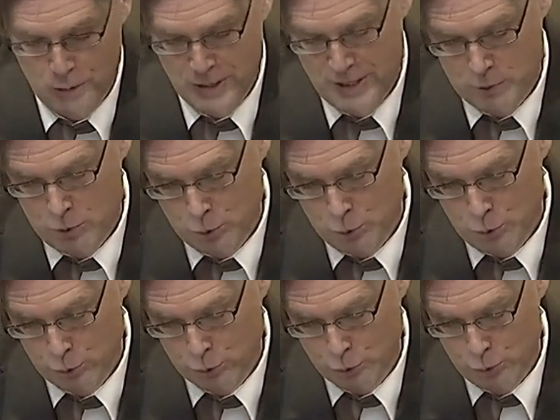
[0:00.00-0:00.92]
and once
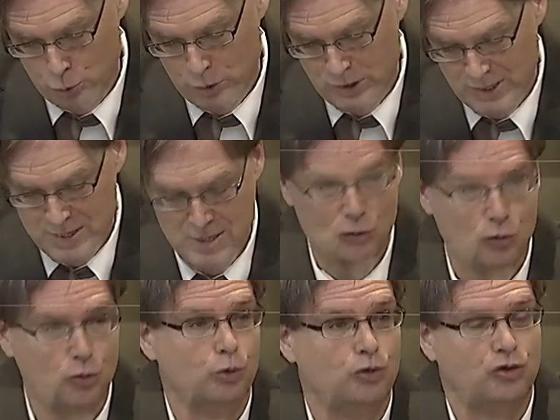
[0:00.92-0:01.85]
again
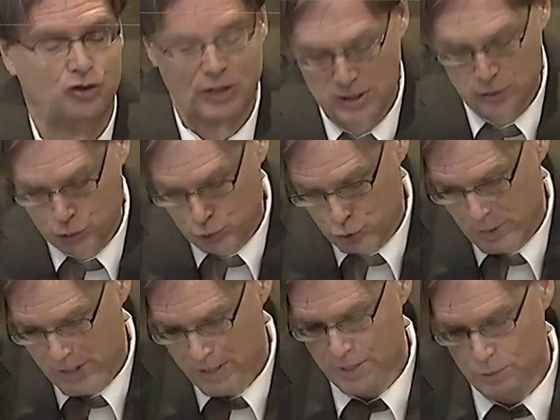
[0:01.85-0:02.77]
in the
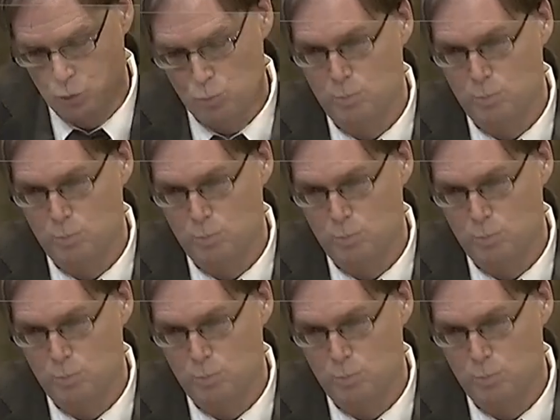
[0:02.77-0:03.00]
meetings